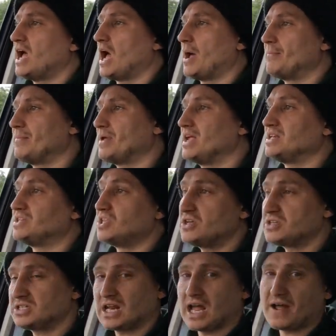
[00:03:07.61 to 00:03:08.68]
Um, it
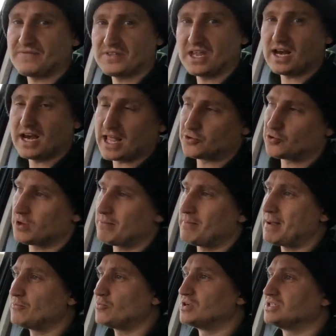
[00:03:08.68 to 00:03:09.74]
doesn't have the electric
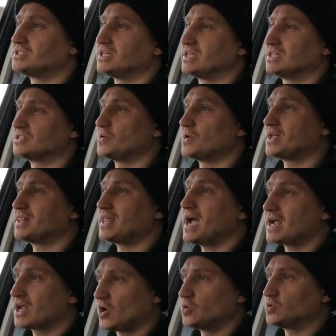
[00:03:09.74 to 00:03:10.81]
memory seat, so
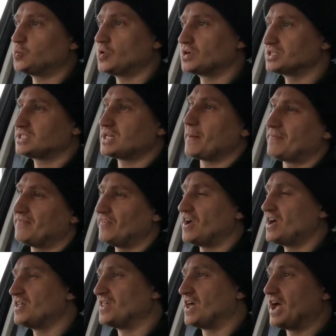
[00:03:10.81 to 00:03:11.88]
that goes one step
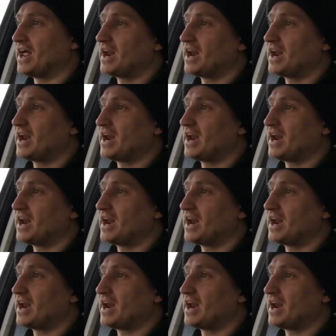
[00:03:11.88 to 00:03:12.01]
further.